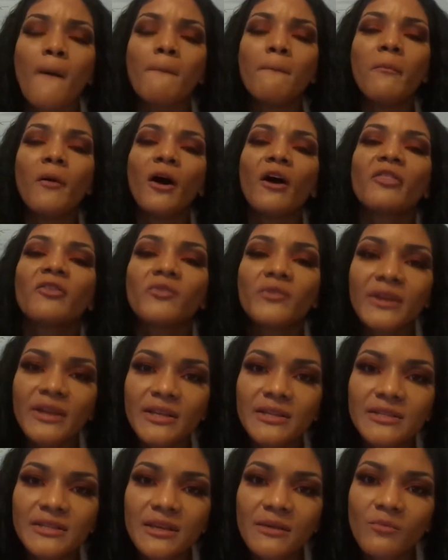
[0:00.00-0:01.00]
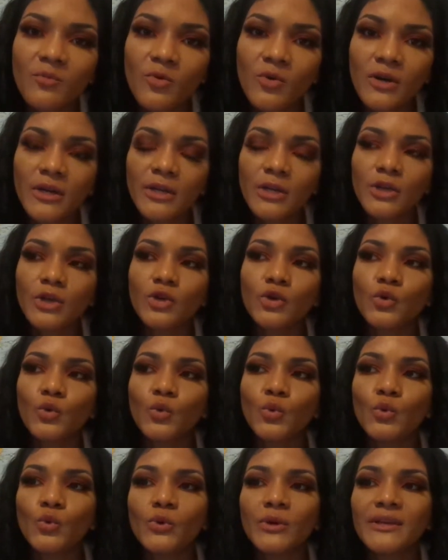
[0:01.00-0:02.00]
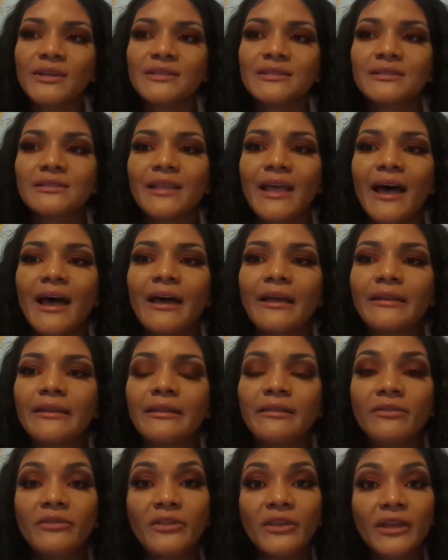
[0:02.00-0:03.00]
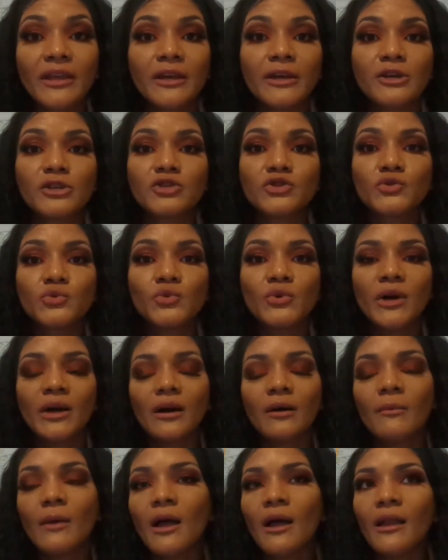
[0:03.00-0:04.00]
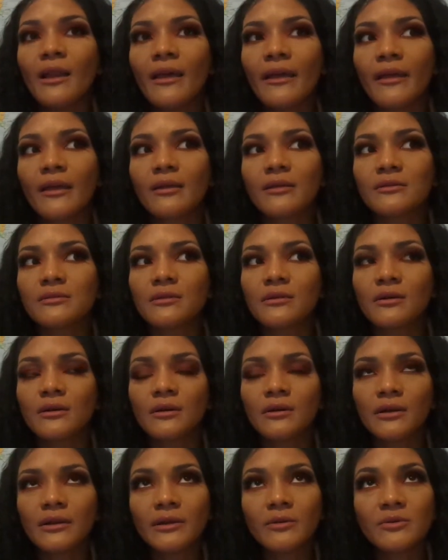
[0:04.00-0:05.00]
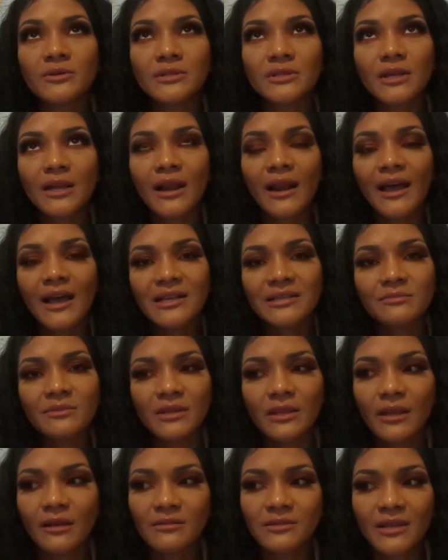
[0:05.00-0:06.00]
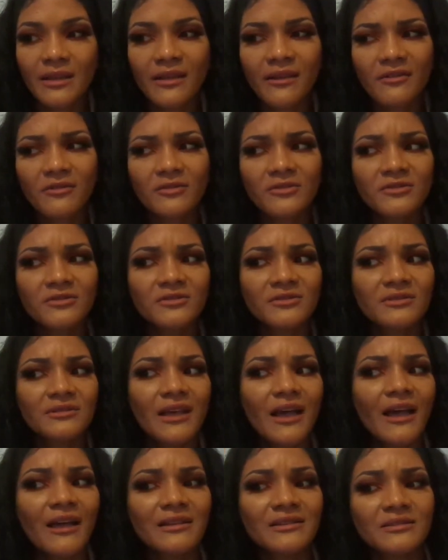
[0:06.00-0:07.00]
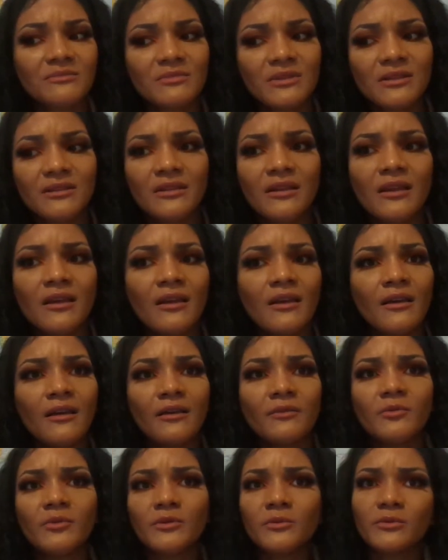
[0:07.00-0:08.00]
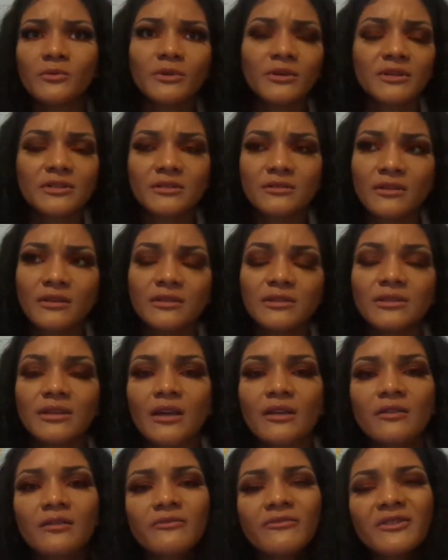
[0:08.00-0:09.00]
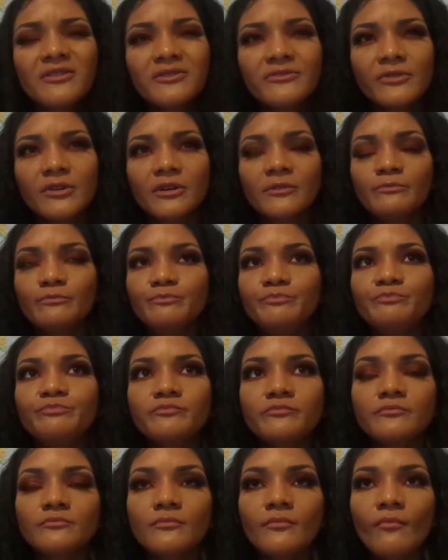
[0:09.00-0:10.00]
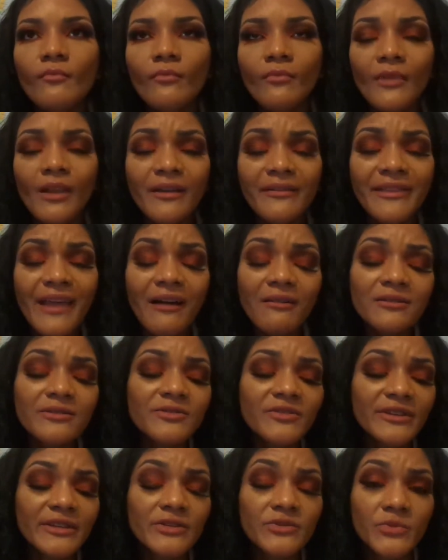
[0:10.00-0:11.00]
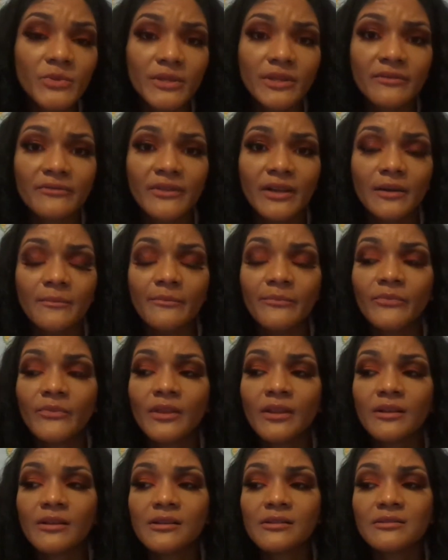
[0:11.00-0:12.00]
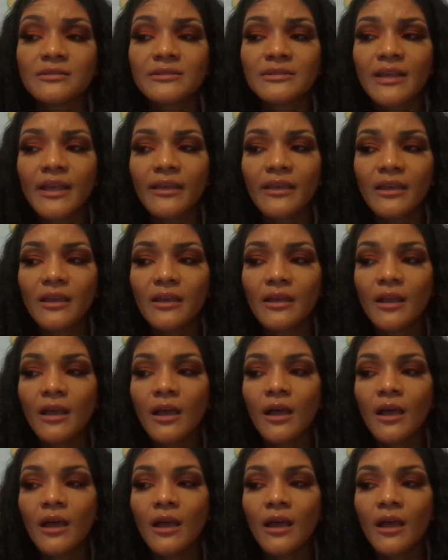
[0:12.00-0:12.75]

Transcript: bothering someone who is not there to help like it was a classmate that was like karen you could have just asked me we could have studied together first of all that was really sweet of them second